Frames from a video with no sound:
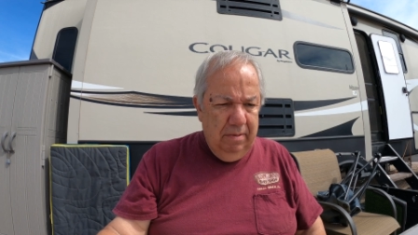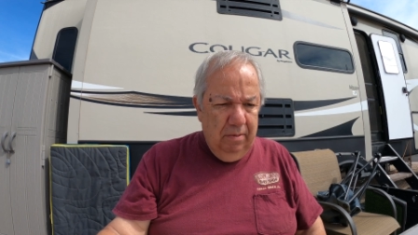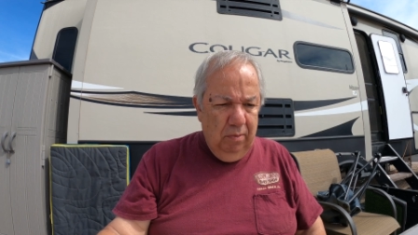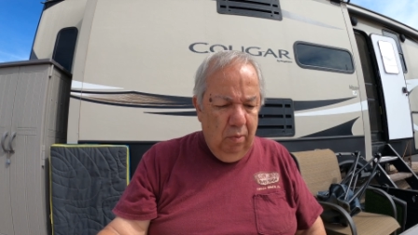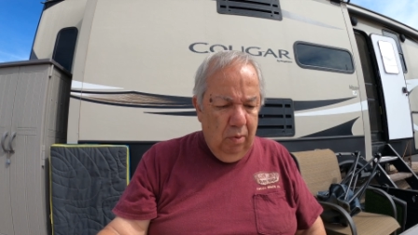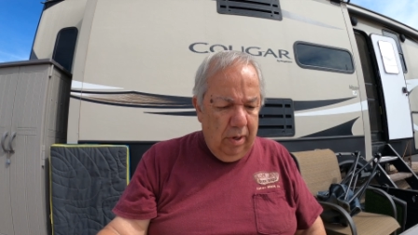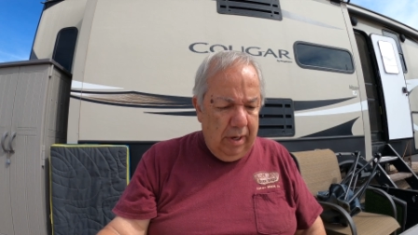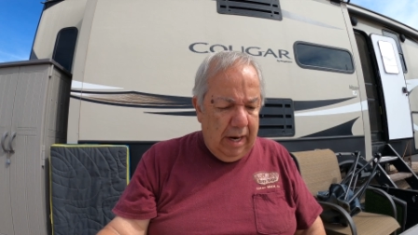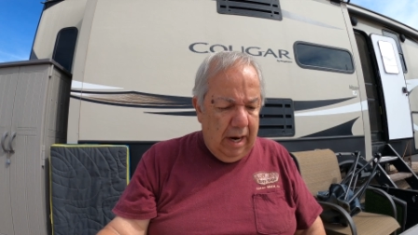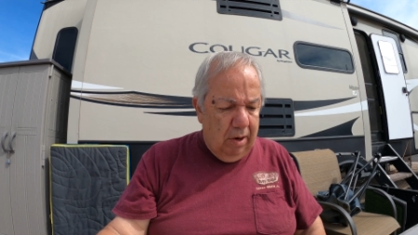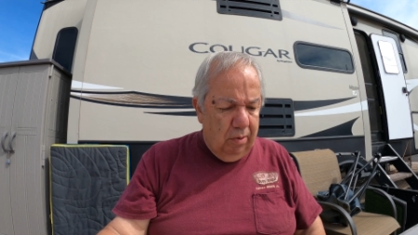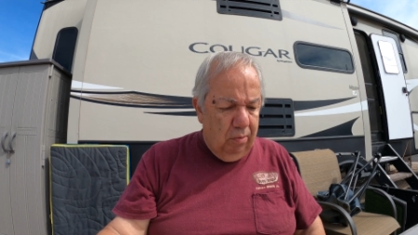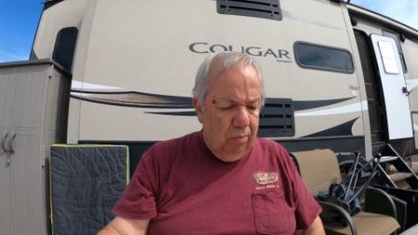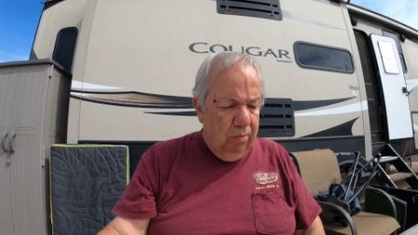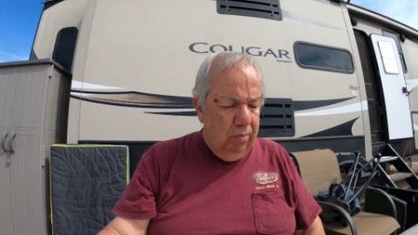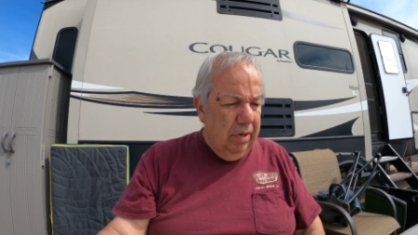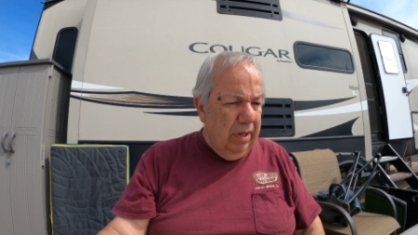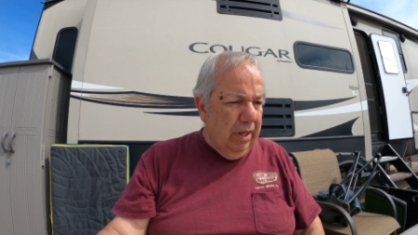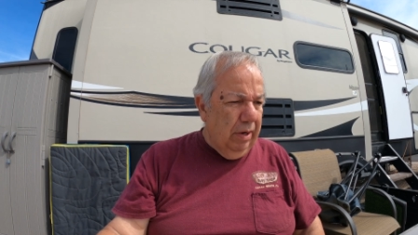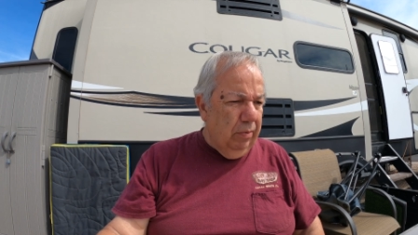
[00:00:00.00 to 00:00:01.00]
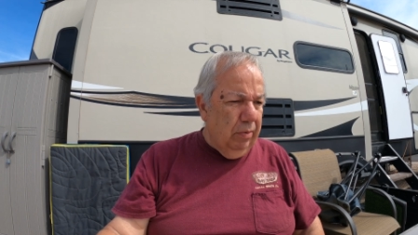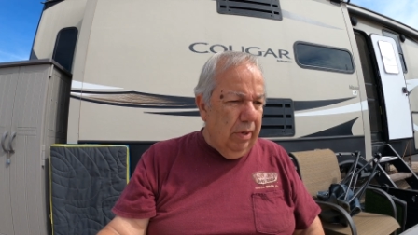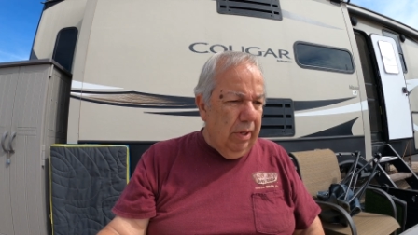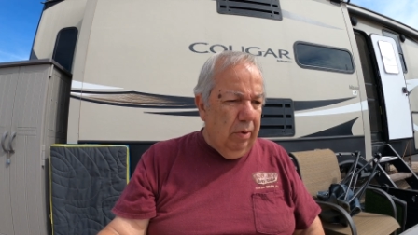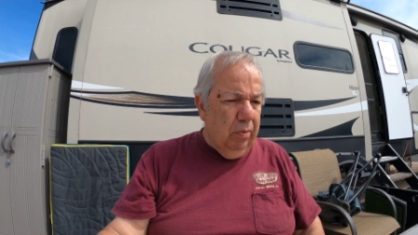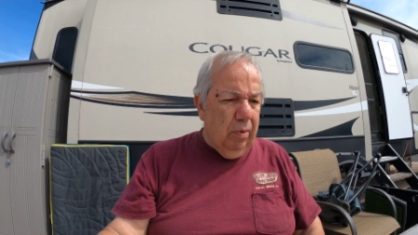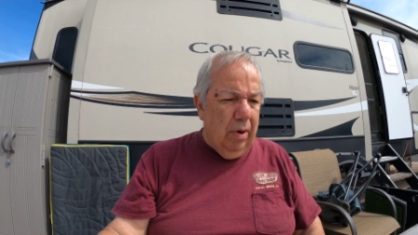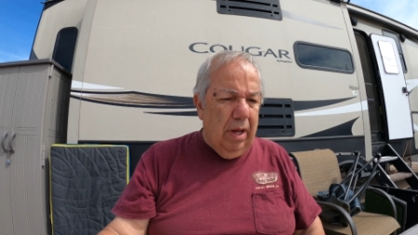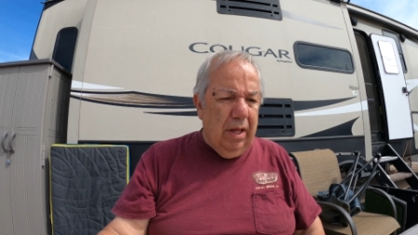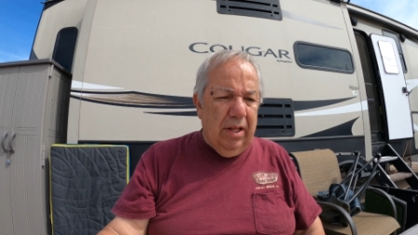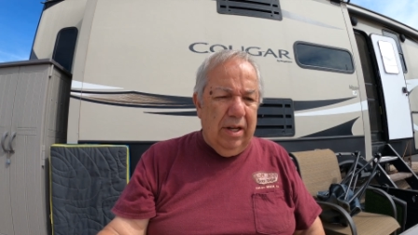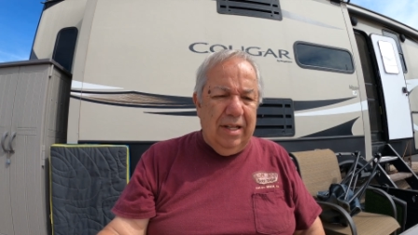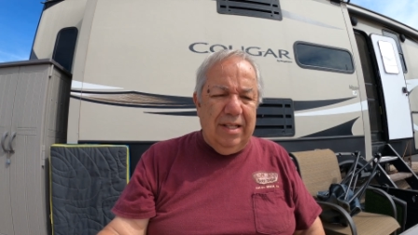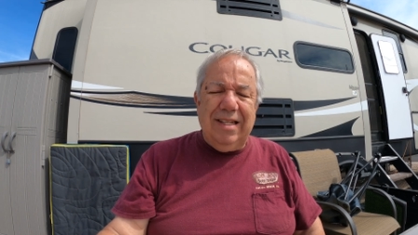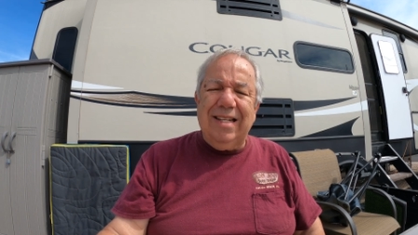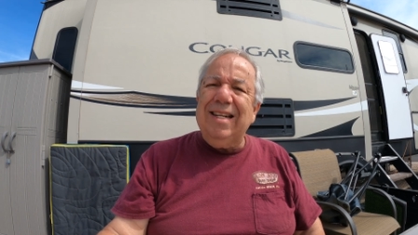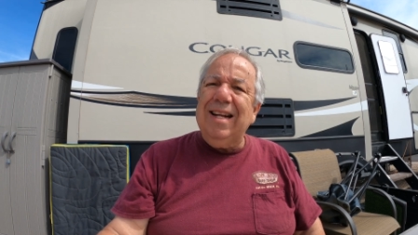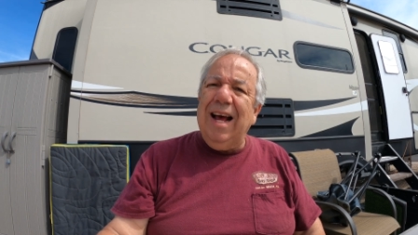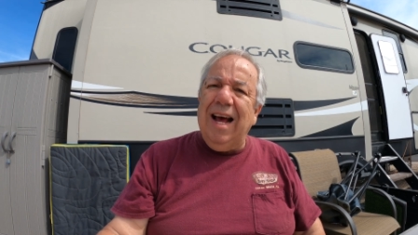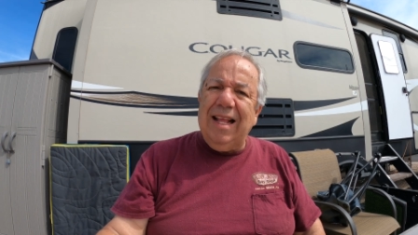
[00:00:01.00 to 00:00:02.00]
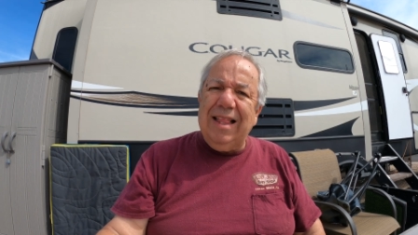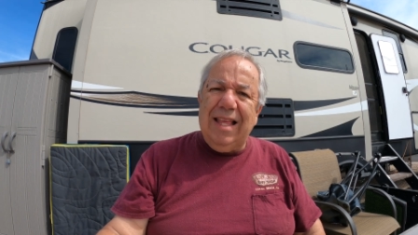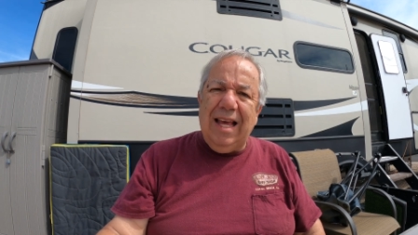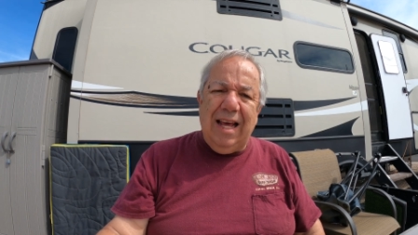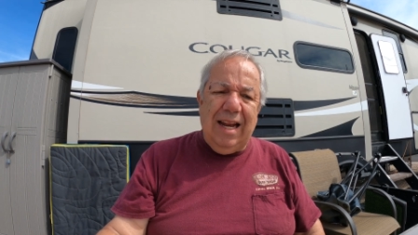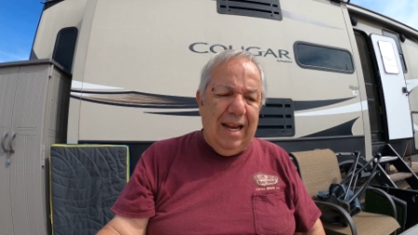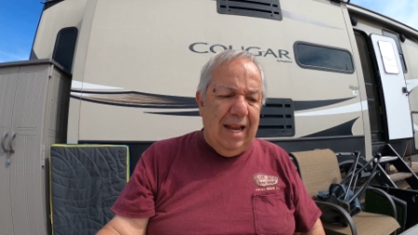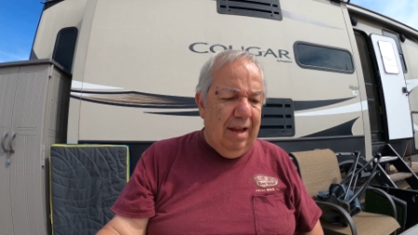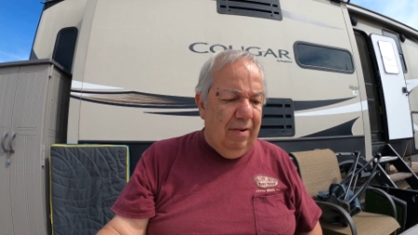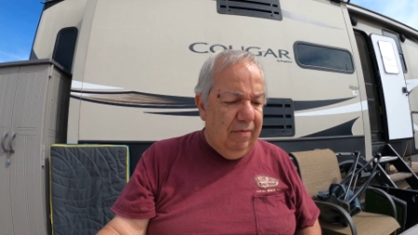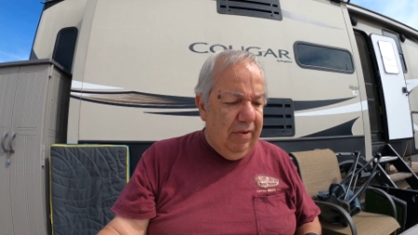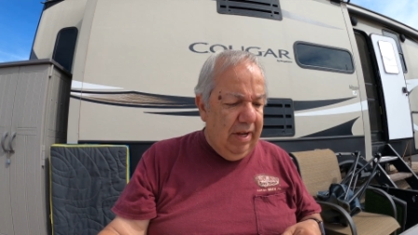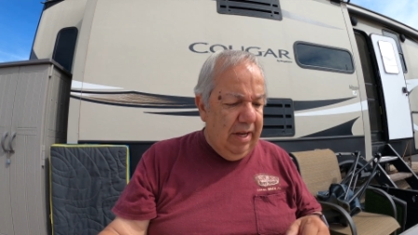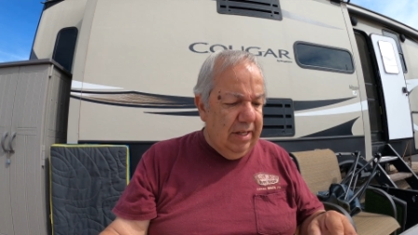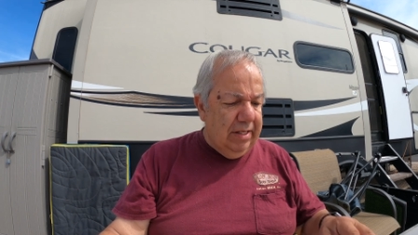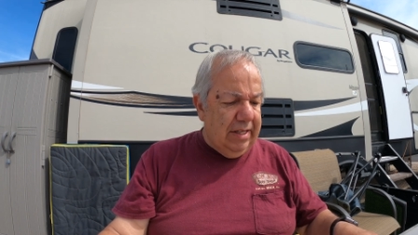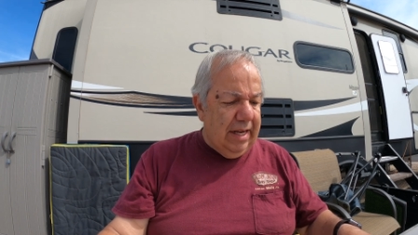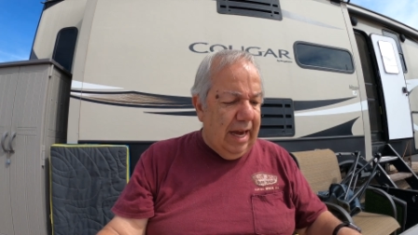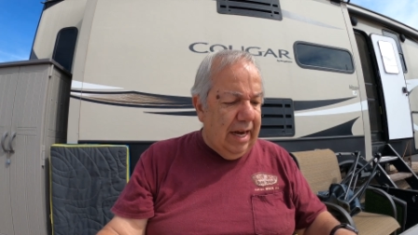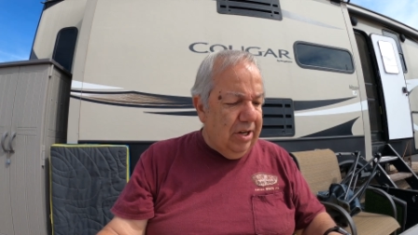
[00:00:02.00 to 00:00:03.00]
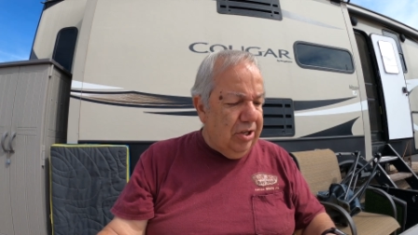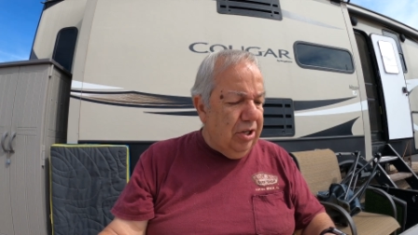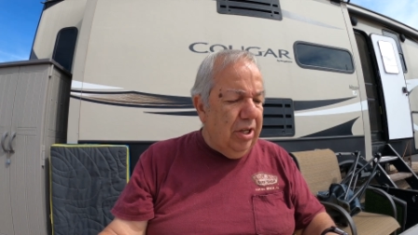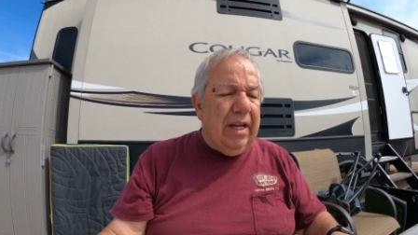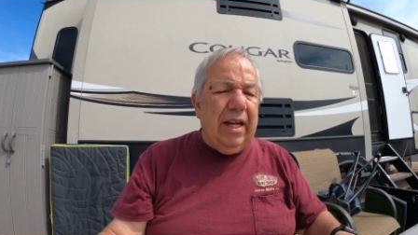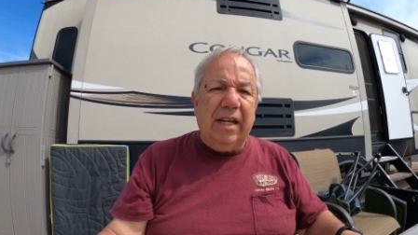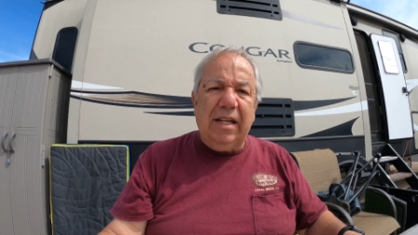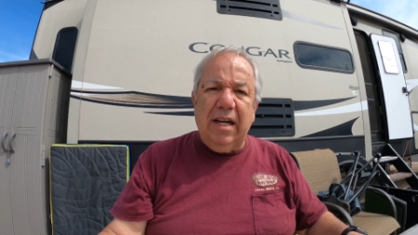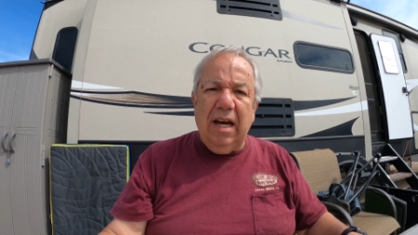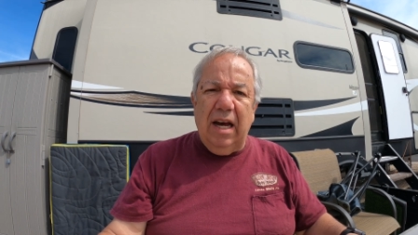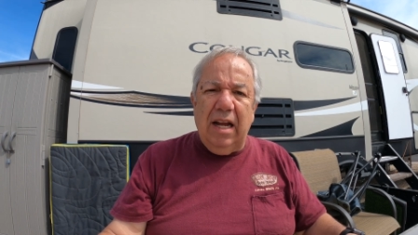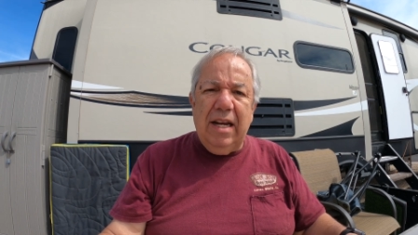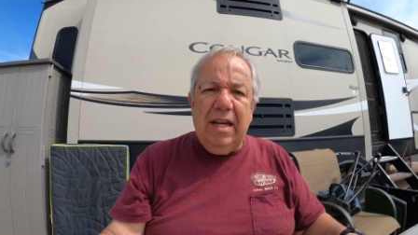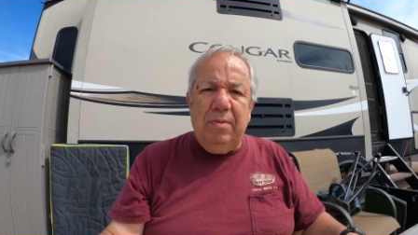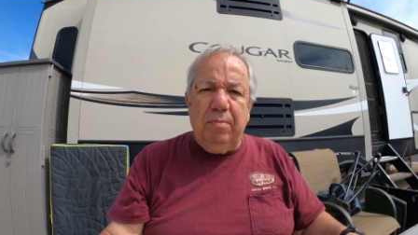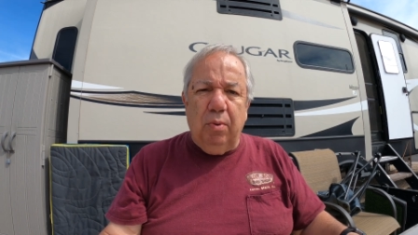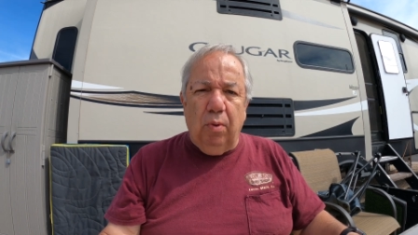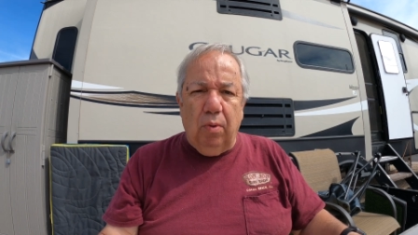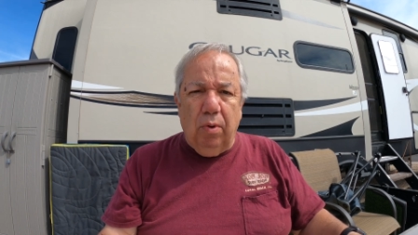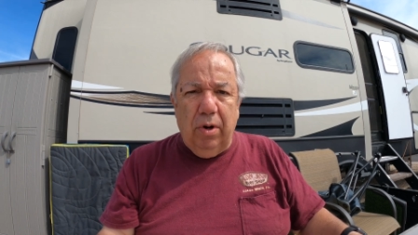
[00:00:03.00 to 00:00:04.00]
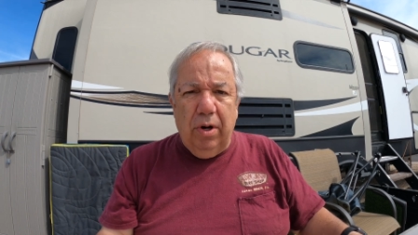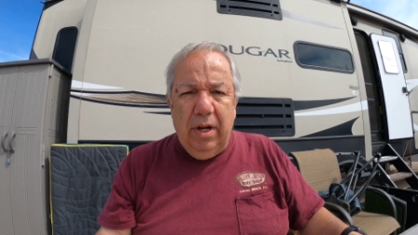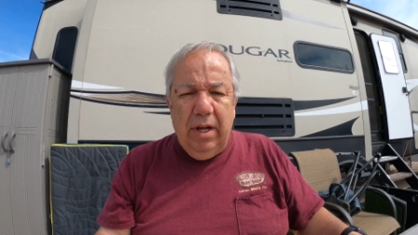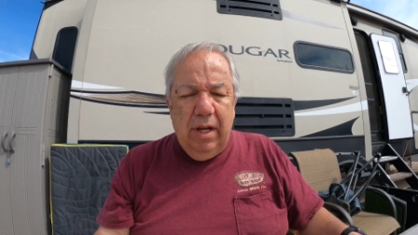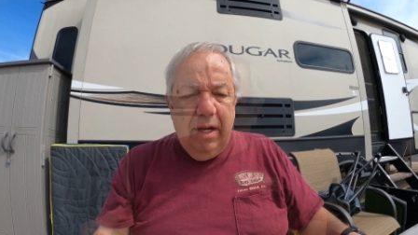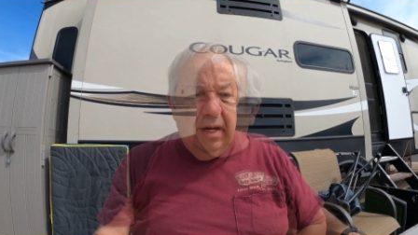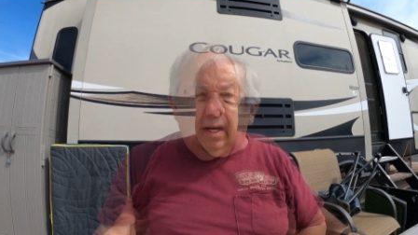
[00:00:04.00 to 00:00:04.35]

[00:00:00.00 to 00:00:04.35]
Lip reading: work out really well, and it's not that heavy. It's actually a cutting board.